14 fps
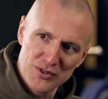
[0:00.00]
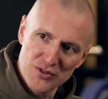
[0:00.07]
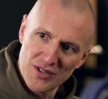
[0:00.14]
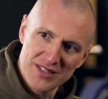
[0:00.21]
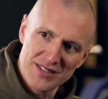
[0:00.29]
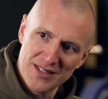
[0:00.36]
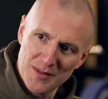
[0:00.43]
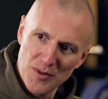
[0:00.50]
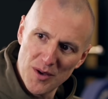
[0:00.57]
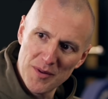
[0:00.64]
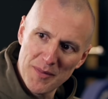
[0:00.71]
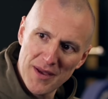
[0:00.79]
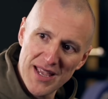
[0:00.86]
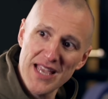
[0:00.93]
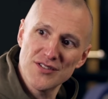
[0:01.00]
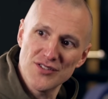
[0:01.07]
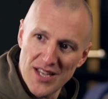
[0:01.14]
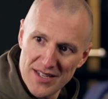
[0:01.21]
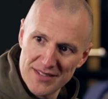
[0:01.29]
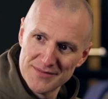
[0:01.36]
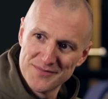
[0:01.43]
talking to you at the moment about AJ,
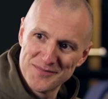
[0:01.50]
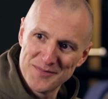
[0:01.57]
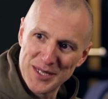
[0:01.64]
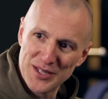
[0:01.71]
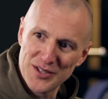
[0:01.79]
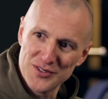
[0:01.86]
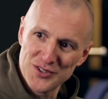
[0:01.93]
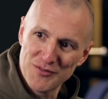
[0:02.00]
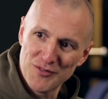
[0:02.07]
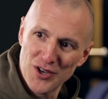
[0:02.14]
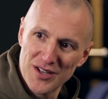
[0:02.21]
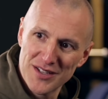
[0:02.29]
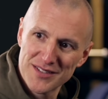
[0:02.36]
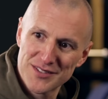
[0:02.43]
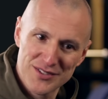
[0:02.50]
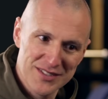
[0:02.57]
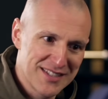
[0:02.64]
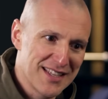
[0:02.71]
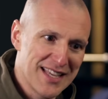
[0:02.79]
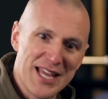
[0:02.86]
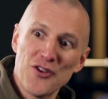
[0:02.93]
because you've got
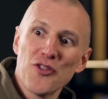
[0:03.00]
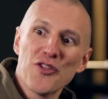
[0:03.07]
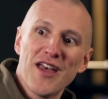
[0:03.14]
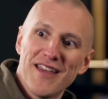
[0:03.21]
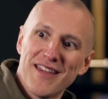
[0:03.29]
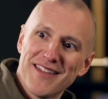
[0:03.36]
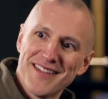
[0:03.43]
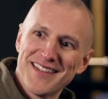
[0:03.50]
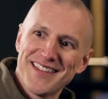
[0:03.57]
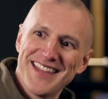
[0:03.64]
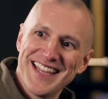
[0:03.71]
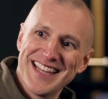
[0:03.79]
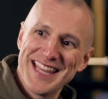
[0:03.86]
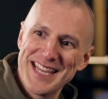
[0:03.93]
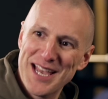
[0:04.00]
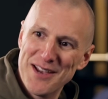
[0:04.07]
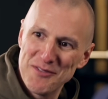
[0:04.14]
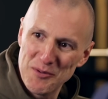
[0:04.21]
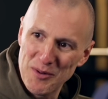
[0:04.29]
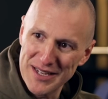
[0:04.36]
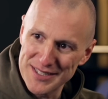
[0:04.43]
another elite
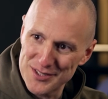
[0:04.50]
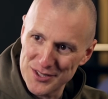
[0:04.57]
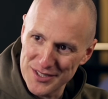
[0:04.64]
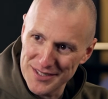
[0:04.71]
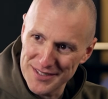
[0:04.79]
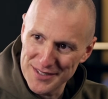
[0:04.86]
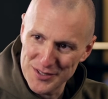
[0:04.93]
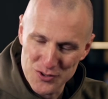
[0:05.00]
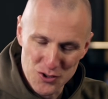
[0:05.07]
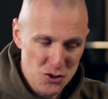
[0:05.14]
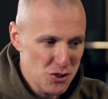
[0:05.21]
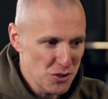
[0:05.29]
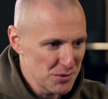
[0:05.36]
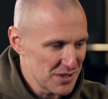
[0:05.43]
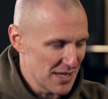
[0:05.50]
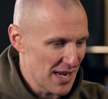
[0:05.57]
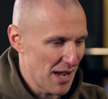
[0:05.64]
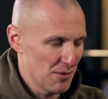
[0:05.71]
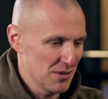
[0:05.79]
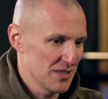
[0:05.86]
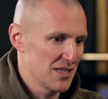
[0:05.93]
heavyweight to choose to
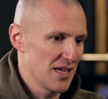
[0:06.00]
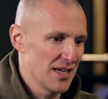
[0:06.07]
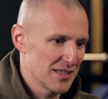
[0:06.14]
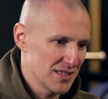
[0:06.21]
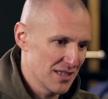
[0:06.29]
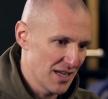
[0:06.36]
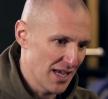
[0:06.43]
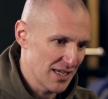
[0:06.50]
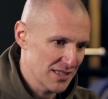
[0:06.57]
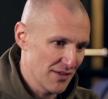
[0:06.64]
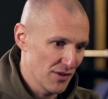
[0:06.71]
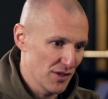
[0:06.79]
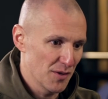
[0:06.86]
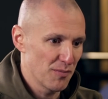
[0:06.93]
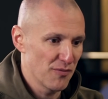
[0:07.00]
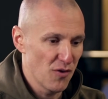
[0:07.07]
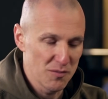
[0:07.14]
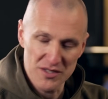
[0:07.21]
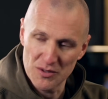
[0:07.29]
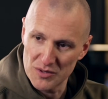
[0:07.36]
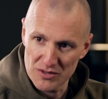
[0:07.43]
now and take to the next level. And the
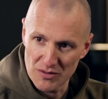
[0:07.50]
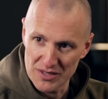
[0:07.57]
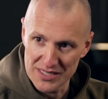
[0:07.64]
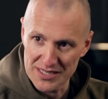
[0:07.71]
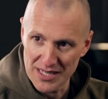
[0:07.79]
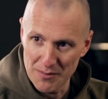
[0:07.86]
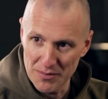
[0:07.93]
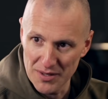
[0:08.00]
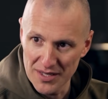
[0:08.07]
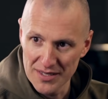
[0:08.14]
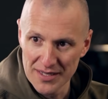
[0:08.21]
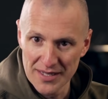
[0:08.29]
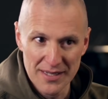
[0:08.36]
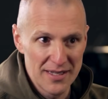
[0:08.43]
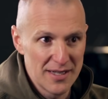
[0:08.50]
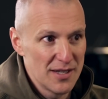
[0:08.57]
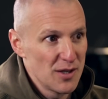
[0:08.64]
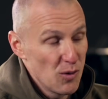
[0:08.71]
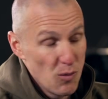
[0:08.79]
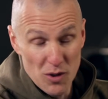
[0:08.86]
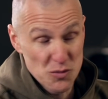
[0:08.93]
performance that we saw in December
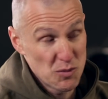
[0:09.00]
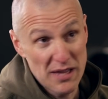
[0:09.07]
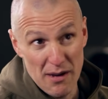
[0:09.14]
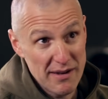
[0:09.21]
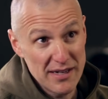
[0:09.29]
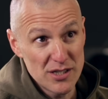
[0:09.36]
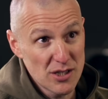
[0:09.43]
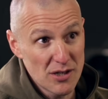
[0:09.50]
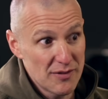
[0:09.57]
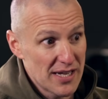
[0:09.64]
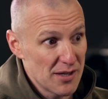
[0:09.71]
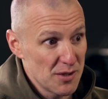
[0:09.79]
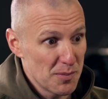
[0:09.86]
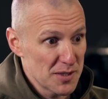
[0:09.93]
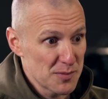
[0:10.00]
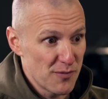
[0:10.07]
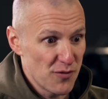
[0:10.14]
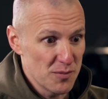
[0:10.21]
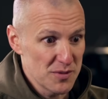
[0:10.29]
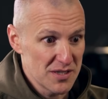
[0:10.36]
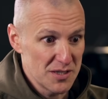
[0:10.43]
was, without any shadow of a doubt, the best
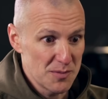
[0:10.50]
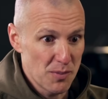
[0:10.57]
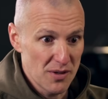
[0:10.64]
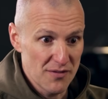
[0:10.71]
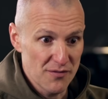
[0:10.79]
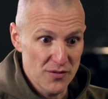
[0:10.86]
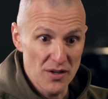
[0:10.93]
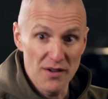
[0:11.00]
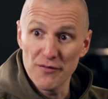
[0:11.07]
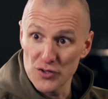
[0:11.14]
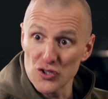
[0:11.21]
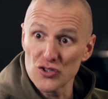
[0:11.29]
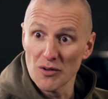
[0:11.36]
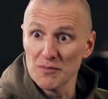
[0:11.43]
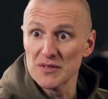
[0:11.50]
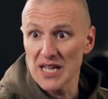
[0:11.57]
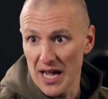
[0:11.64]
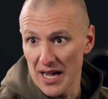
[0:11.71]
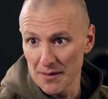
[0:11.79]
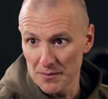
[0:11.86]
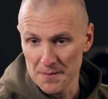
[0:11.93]
performance that he's put in for some
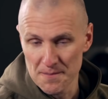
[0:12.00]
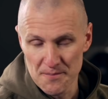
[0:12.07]
time.